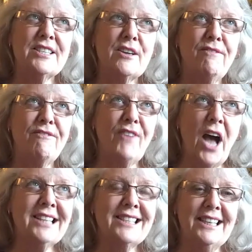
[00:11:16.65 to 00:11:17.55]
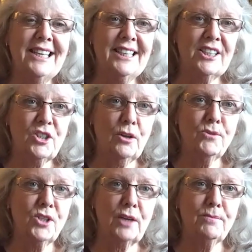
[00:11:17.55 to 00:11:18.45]
a fascinating
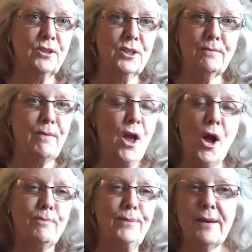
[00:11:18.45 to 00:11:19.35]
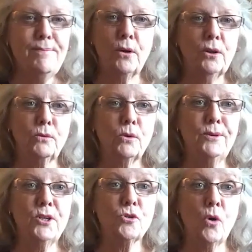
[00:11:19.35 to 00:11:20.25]
subject, because people will
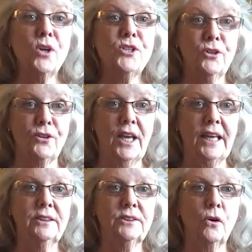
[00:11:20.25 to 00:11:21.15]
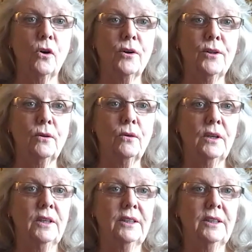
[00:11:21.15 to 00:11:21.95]
be drawn to things, or they'll